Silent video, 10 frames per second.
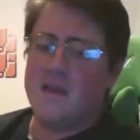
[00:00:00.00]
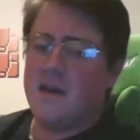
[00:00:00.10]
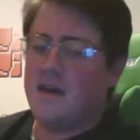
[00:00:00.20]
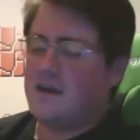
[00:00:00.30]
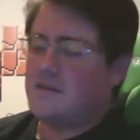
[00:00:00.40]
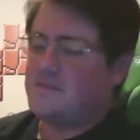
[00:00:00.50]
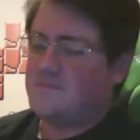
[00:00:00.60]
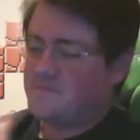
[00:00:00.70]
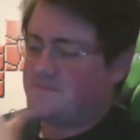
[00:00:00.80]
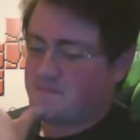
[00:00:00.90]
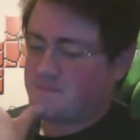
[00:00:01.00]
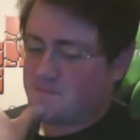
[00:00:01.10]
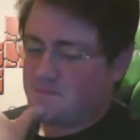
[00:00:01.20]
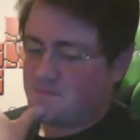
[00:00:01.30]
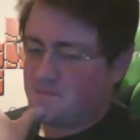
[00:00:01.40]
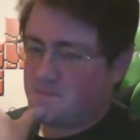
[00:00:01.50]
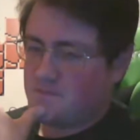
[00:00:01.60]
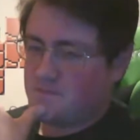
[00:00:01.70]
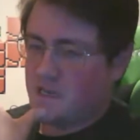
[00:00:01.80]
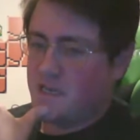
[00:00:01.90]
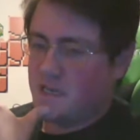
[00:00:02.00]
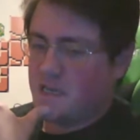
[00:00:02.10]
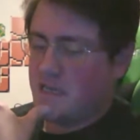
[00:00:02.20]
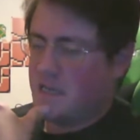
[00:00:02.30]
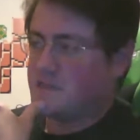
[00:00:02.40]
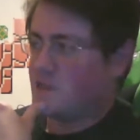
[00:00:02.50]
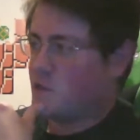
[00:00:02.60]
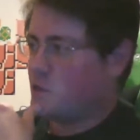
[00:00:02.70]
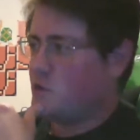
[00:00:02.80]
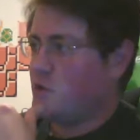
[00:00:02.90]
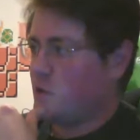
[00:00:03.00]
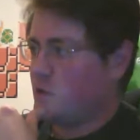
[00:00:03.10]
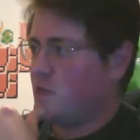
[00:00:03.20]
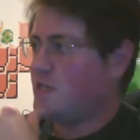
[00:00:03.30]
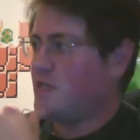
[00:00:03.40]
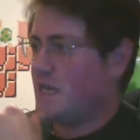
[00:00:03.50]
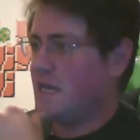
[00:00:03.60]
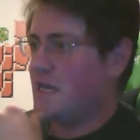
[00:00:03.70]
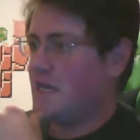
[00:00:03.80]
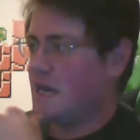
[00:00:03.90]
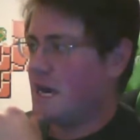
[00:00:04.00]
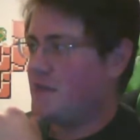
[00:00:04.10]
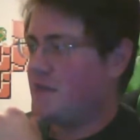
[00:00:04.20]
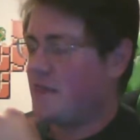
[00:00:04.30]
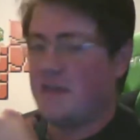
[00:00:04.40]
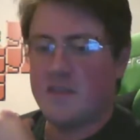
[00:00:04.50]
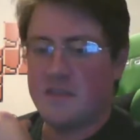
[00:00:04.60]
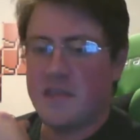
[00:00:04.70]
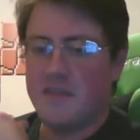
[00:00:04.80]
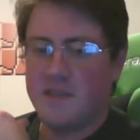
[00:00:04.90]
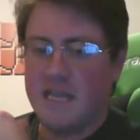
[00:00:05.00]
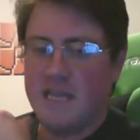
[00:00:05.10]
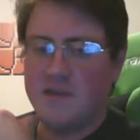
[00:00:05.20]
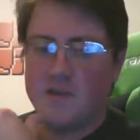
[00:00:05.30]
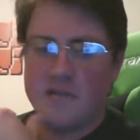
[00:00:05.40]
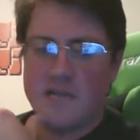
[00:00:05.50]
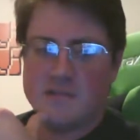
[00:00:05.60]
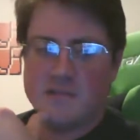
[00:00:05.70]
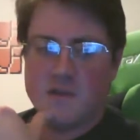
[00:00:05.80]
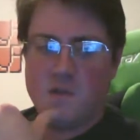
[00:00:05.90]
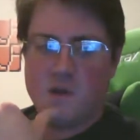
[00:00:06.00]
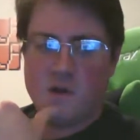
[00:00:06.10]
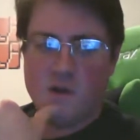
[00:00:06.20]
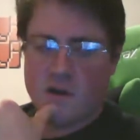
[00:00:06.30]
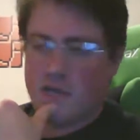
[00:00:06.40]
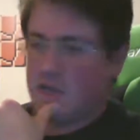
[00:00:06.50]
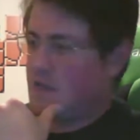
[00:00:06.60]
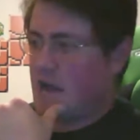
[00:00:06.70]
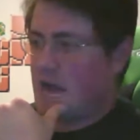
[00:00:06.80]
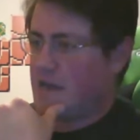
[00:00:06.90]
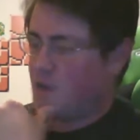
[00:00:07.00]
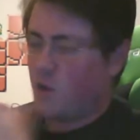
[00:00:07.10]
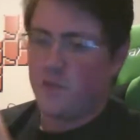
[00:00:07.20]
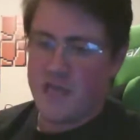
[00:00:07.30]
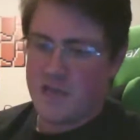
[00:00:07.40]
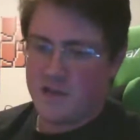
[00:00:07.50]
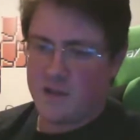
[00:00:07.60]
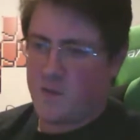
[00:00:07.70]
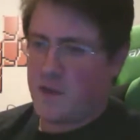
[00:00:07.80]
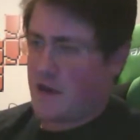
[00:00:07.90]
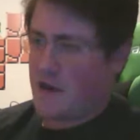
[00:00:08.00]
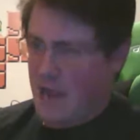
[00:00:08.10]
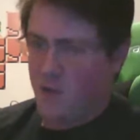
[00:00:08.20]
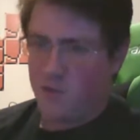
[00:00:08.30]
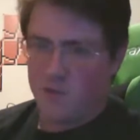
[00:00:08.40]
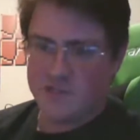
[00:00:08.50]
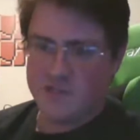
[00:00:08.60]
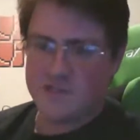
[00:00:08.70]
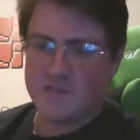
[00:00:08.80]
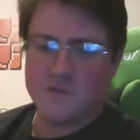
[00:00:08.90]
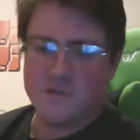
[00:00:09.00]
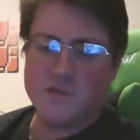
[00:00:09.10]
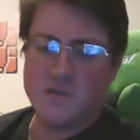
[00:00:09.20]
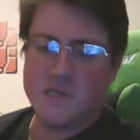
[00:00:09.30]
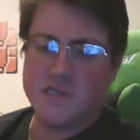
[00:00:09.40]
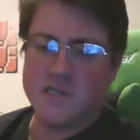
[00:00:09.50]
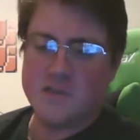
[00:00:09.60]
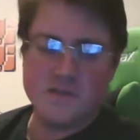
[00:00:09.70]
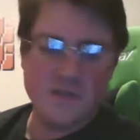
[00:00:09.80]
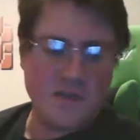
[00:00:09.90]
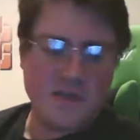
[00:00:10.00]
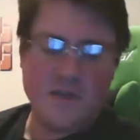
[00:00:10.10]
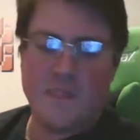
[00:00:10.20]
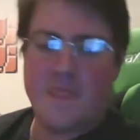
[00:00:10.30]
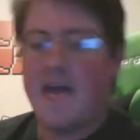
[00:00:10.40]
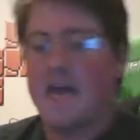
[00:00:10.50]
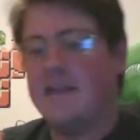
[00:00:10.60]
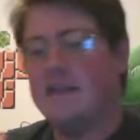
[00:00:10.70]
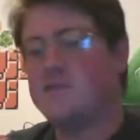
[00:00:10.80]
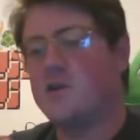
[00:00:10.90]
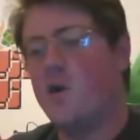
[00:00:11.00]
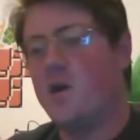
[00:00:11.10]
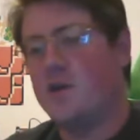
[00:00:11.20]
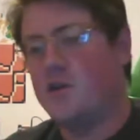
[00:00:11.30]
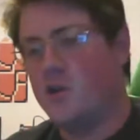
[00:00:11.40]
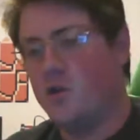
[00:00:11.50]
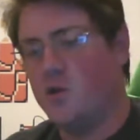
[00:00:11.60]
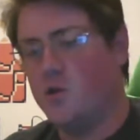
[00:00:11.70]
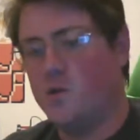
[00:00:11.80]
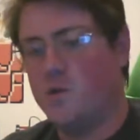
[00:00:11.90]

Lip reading: But it's a cool unit, and I think that they've leaned on that so long. I don't think, no matter how successful the Switch is, that it's going to